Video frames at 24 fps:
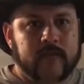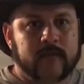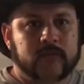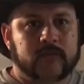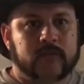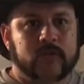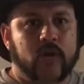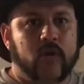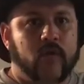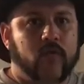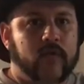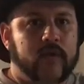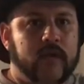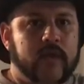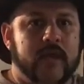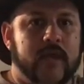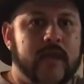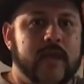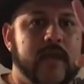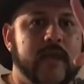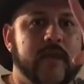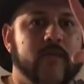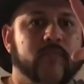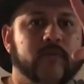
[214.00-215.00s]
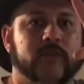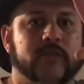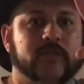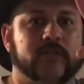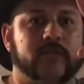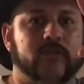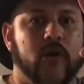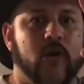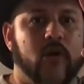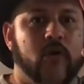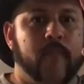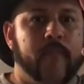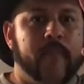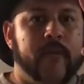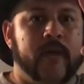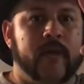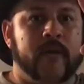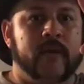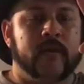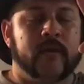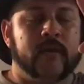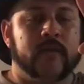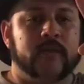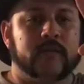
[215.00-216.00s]
So E, which is
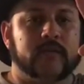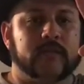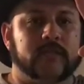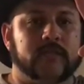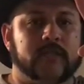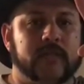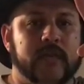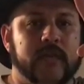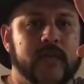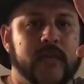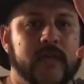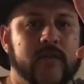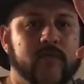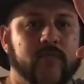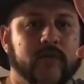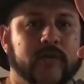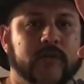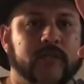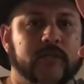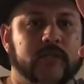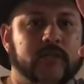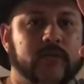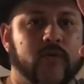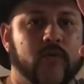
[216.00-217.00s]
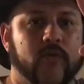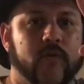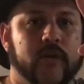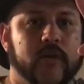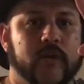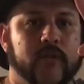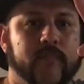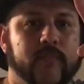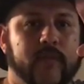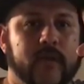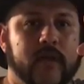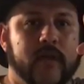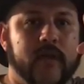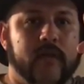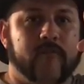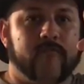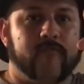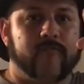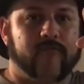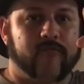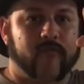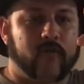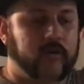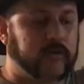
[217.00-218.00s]
open, D, which is going to
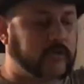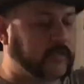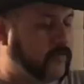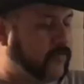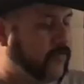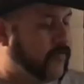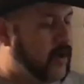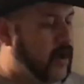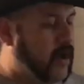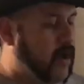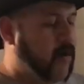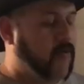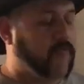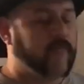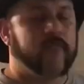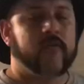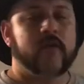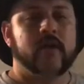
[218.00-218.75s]
be first valve.